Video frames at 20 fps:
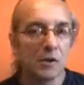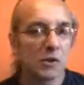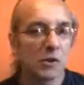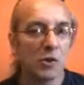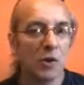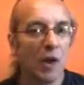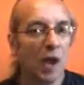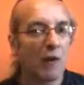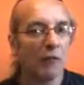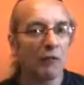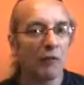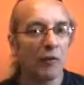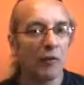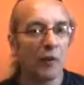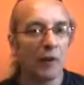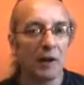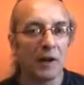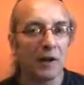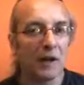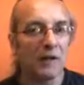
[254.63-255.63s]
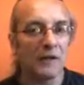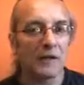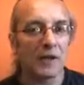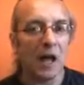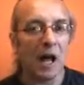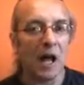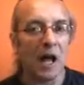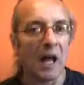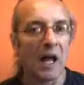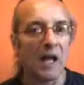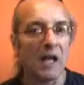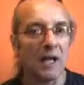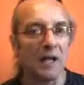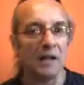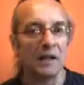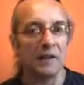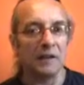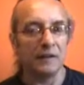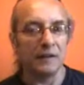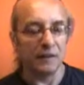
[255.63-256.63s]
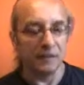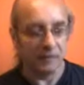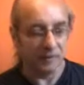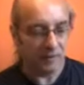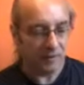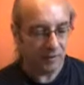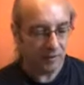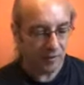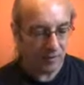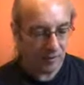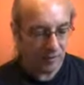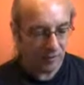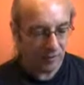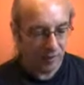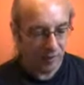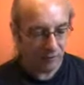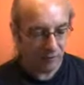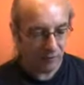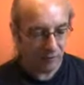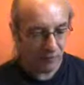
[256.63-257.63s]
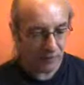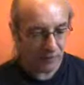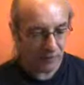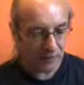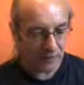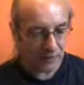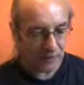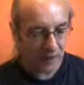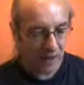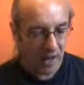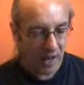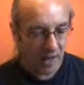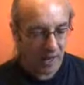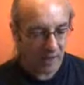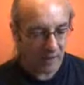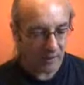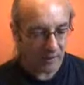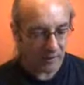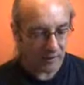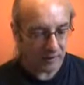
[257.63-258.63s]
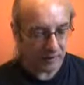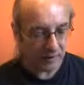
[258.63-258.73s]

So everything is I. Everything is I.